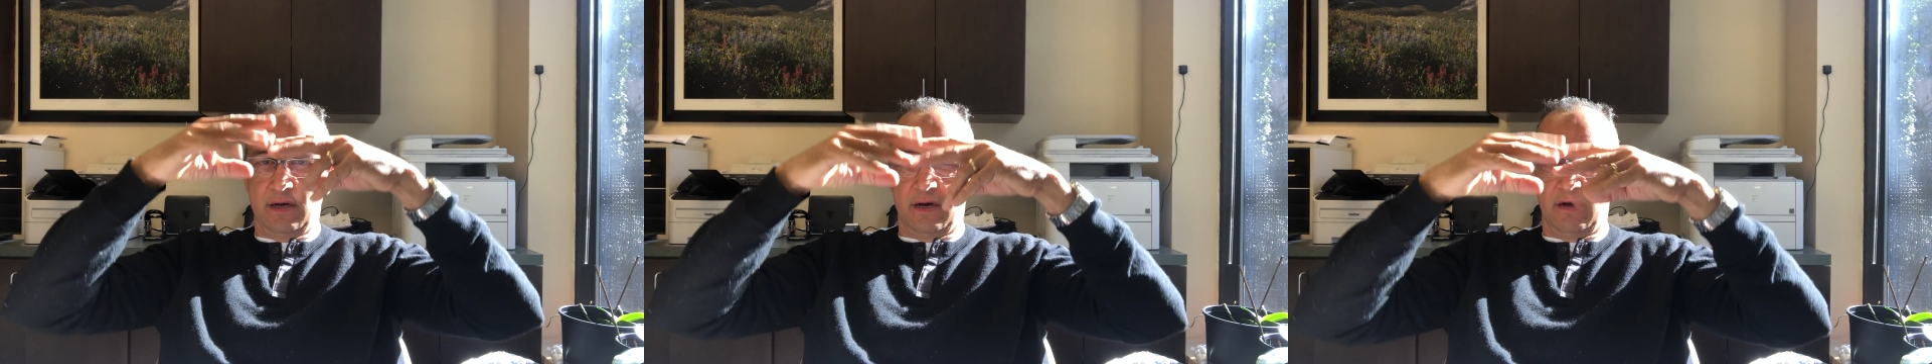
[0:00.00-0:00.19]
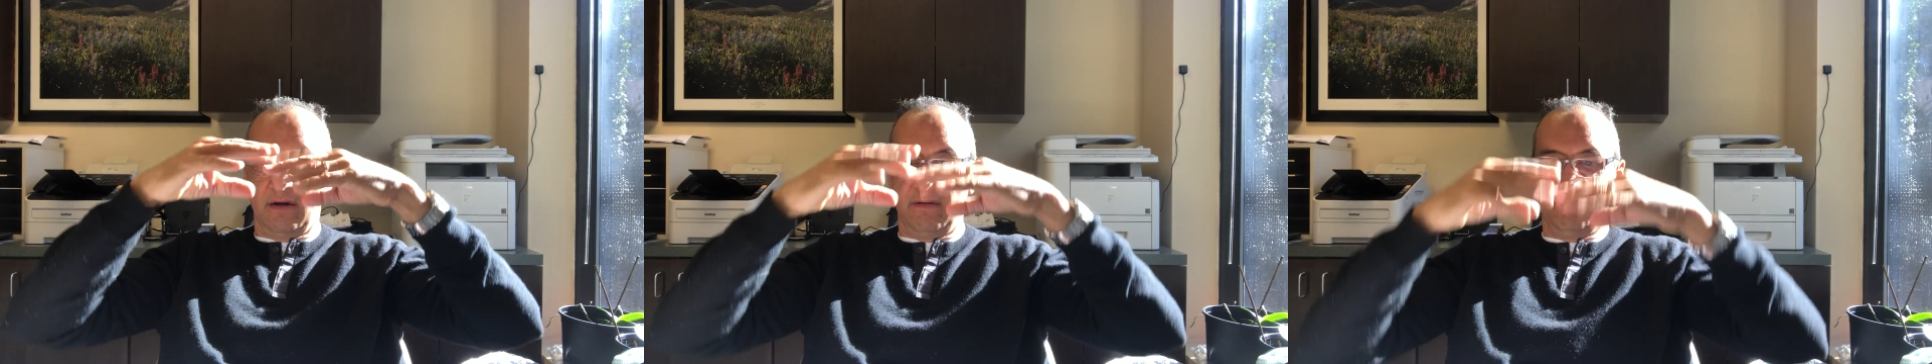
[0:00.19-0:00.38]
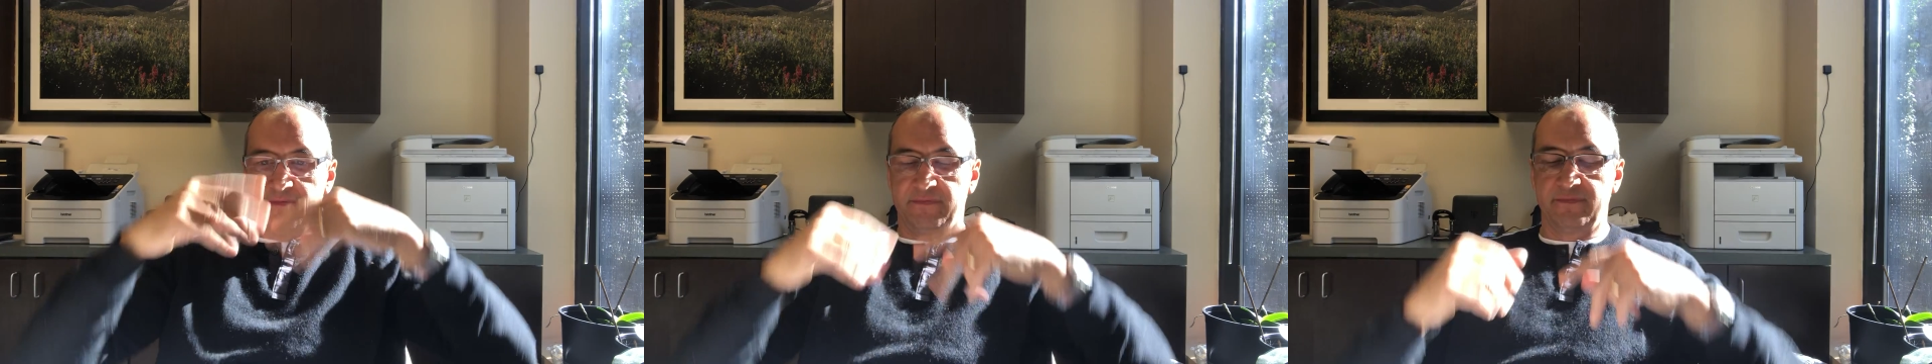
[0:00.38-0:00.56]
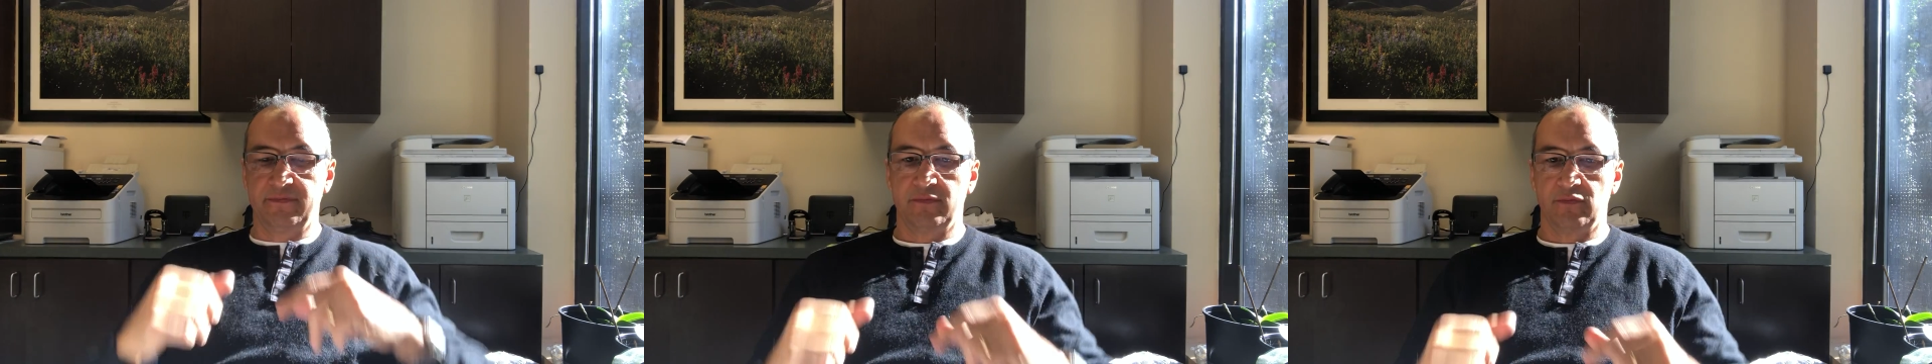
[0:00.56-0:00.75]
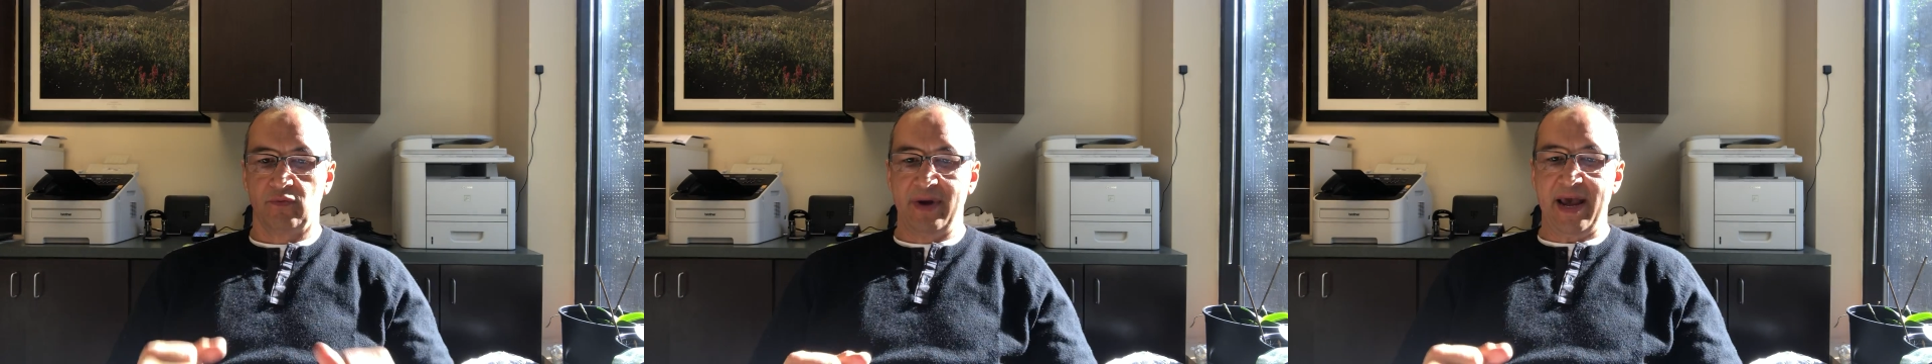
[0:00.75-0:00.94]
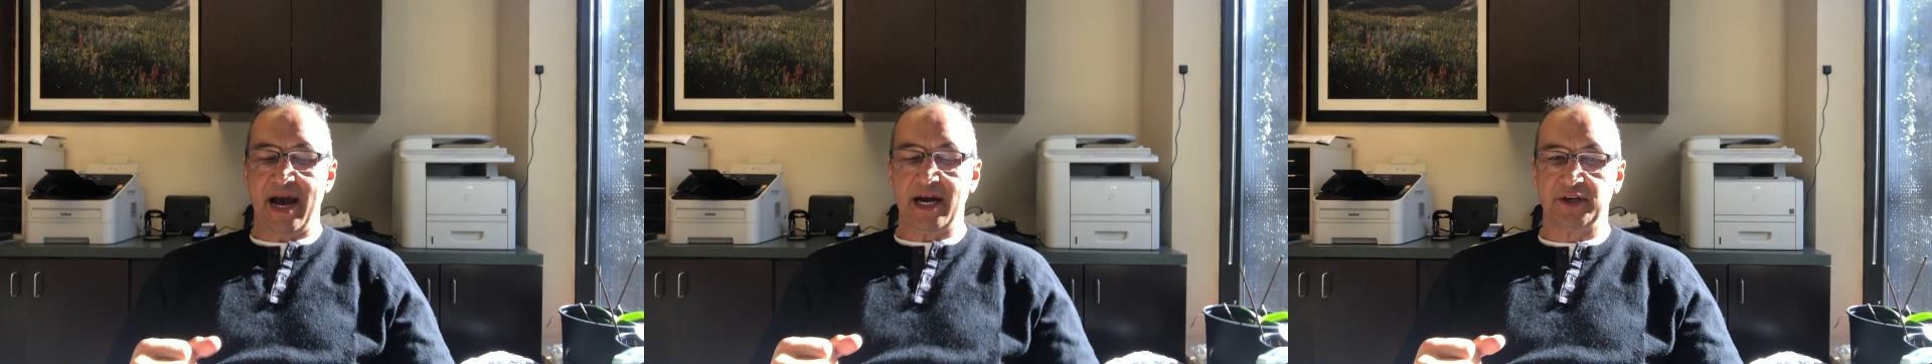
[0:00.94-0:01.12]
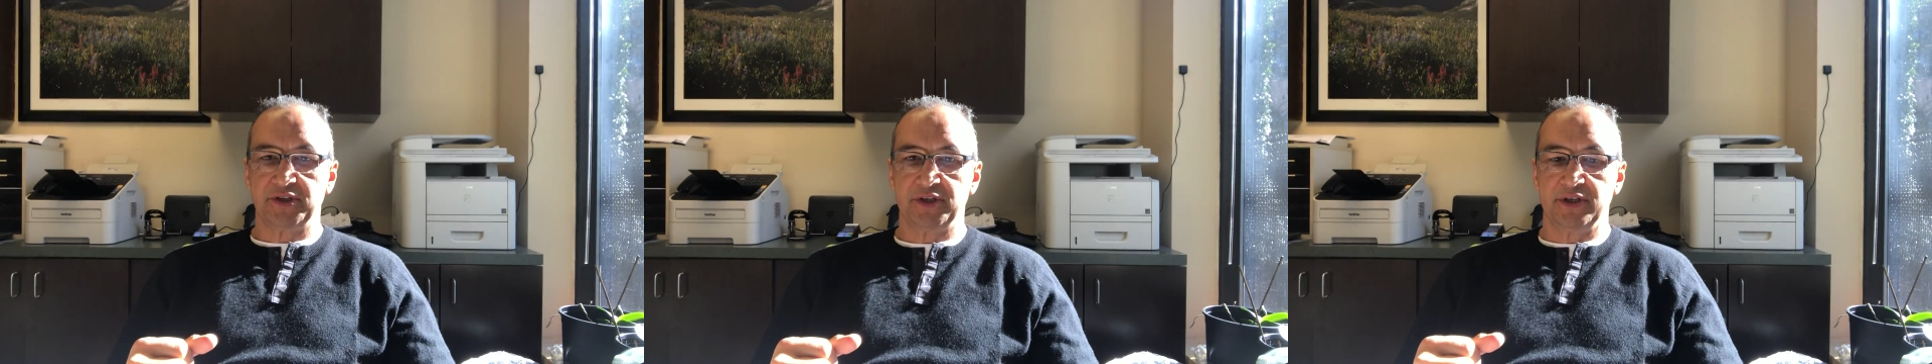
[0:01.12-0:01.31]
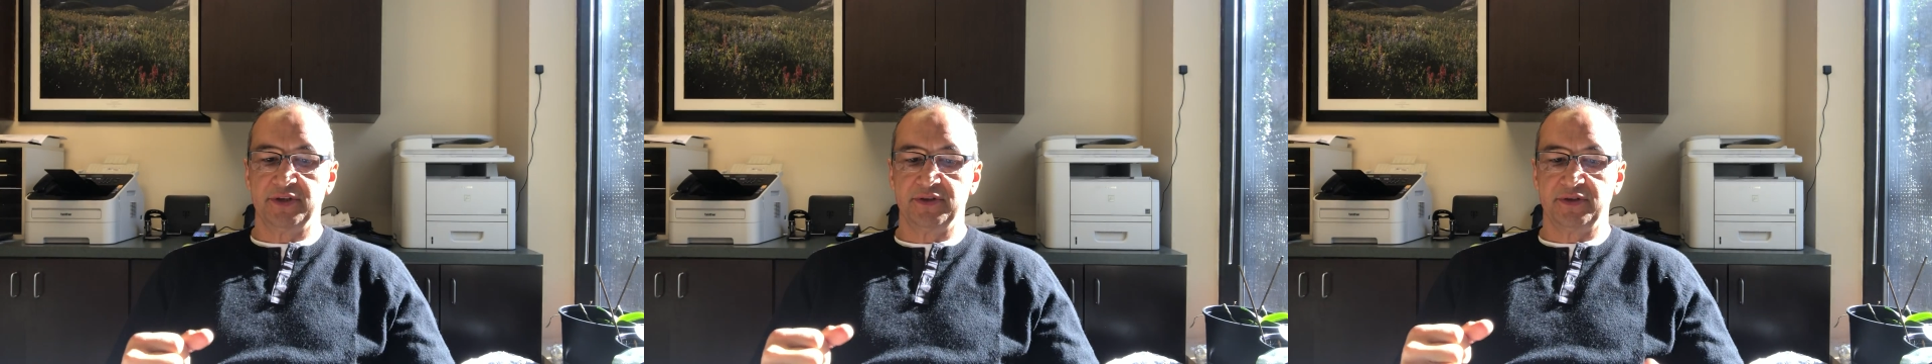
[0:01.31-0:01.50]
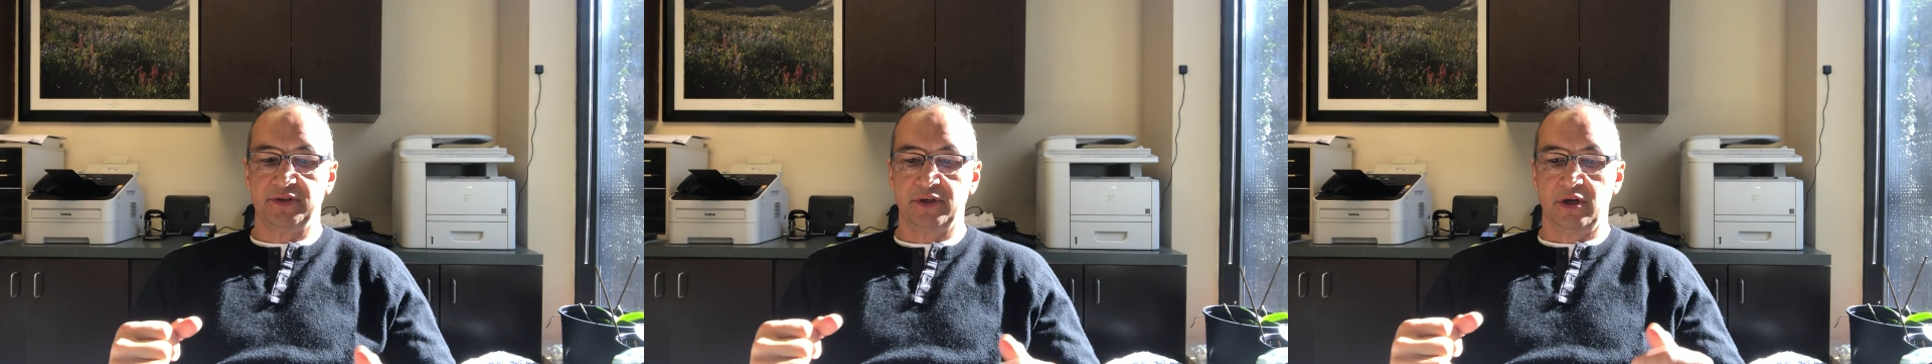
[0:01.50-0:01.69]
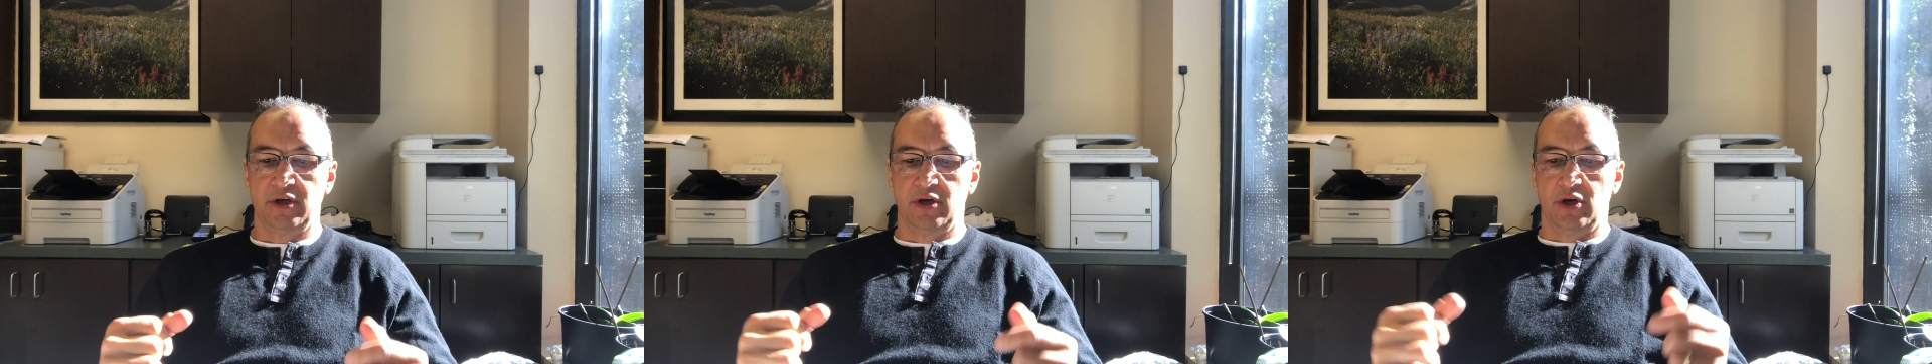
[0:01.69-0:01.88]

of reactions,